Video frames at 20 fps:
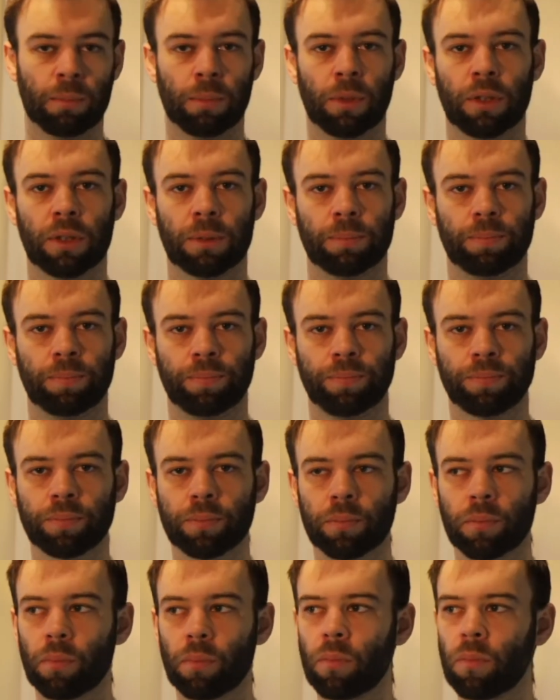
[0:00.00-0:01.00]
bottom.
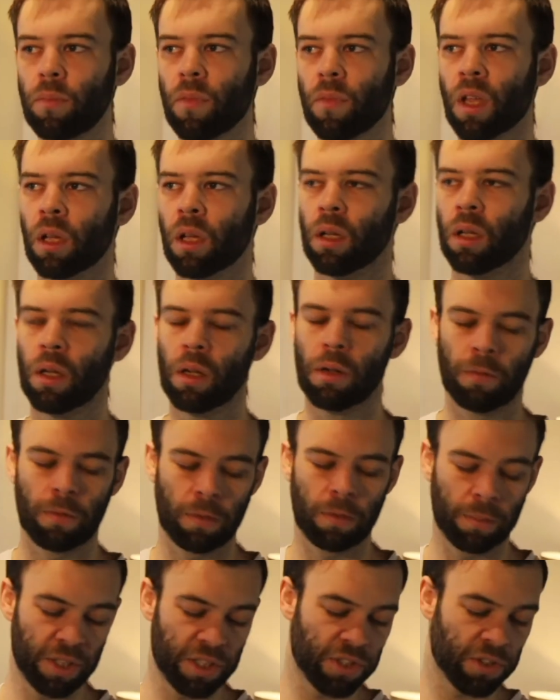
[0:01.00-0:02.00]
From
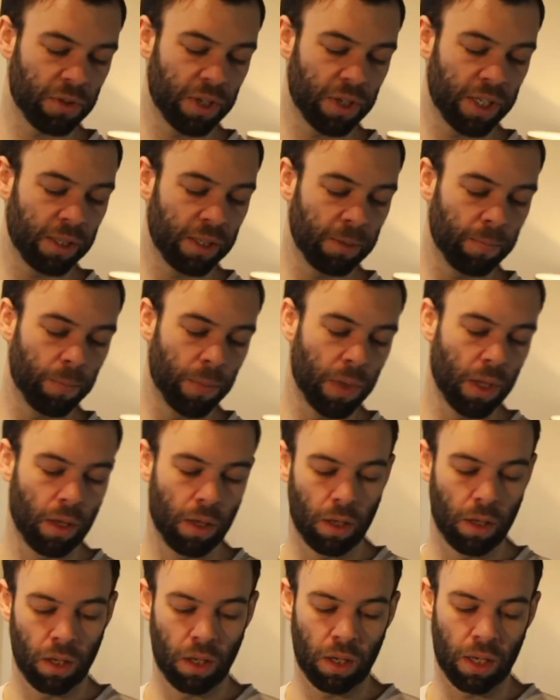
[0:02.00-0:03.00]
this screen,
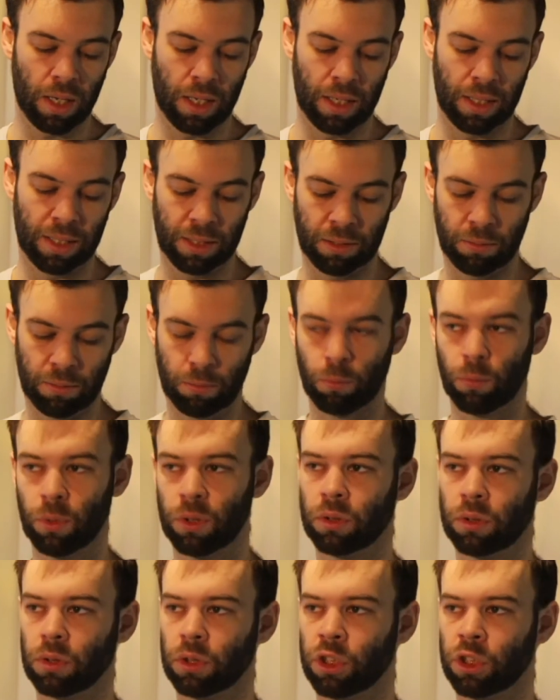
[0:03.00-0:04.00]
it
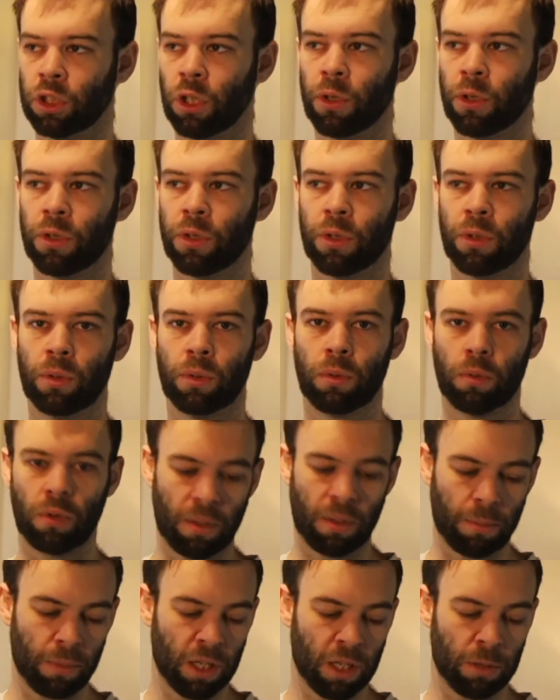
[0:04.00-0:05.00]
will show you the
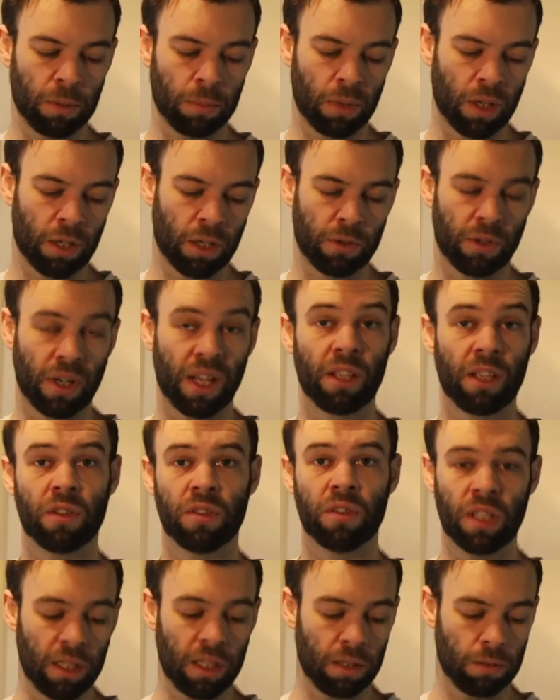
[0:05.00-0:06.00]
minimum 100 AUD.
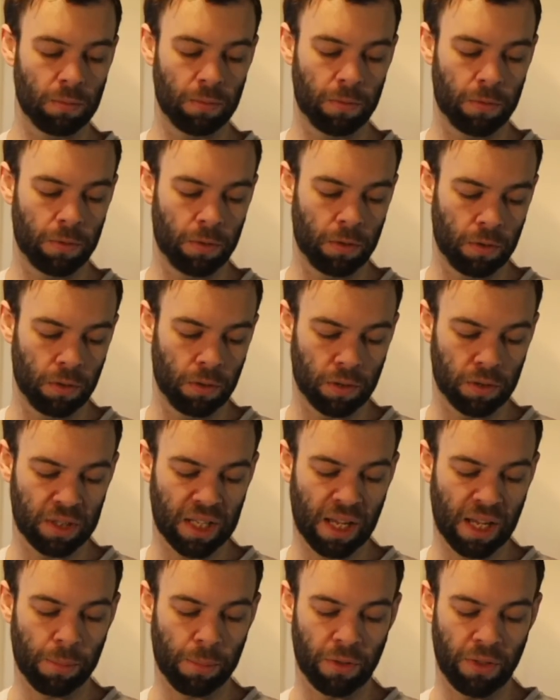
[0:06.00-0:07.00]
If you
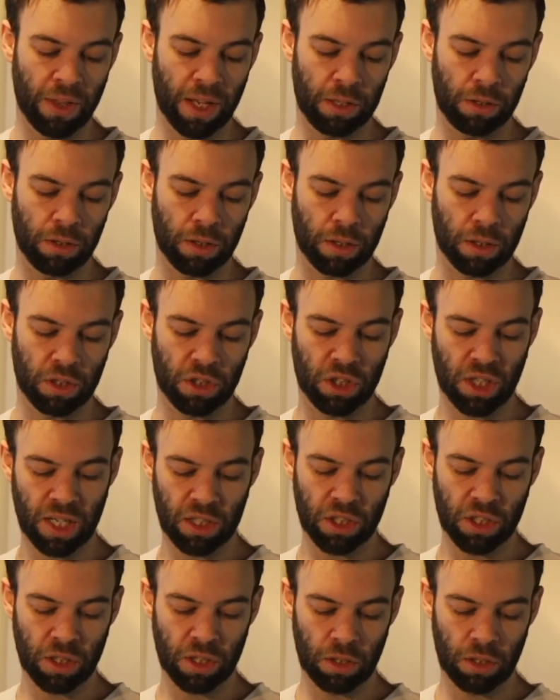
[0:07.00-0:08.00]
tap on that, you can
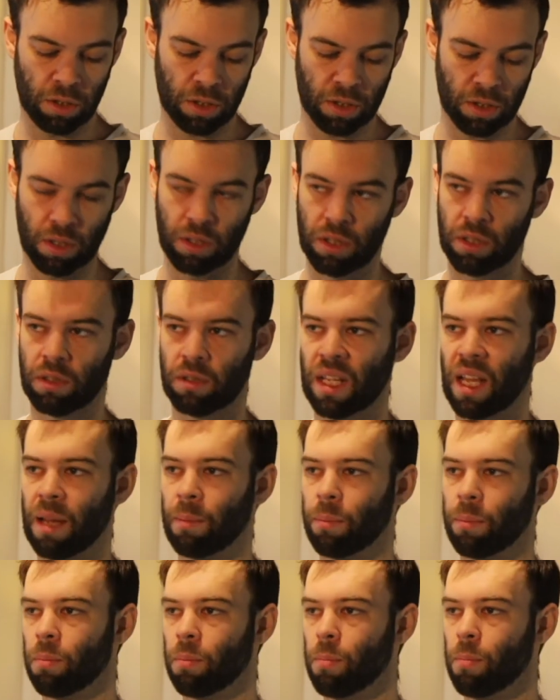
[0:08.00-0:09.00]
change it. You can tap
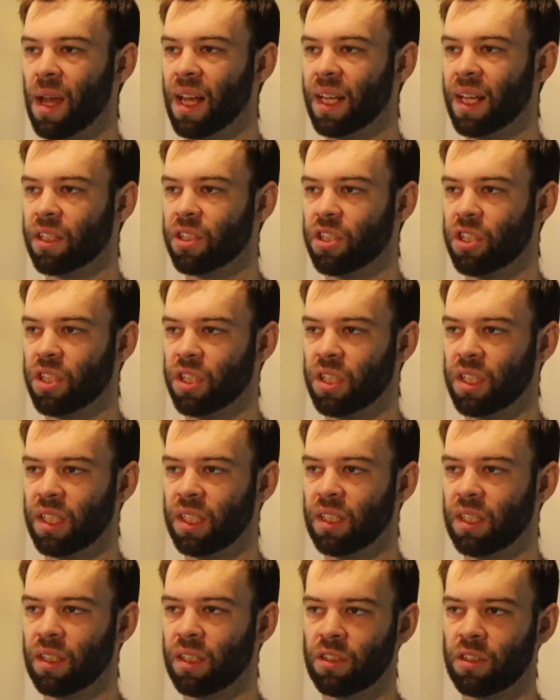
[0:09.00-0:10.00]
max just
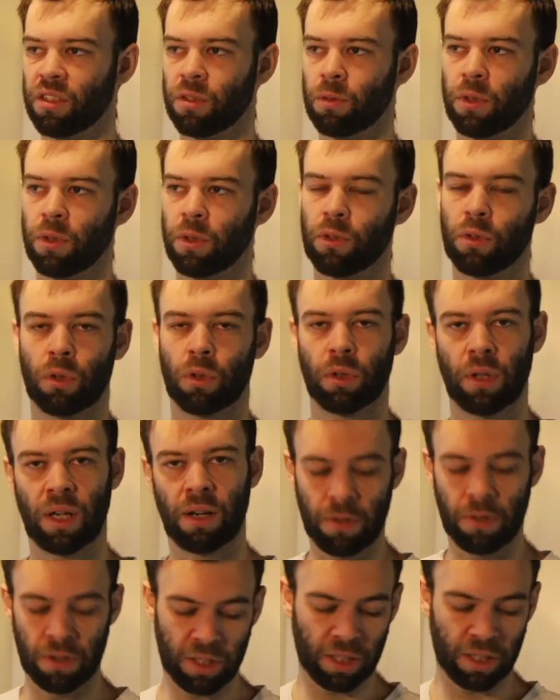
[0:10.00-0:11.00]
here to withdraw
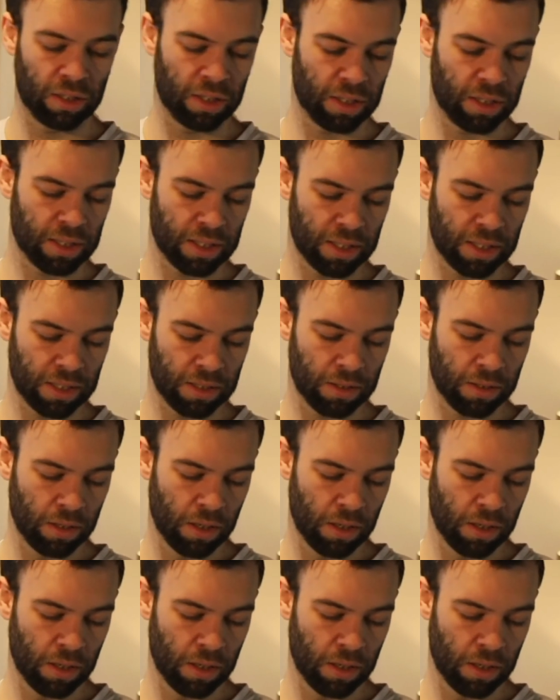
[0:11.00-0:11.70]
everything in the account.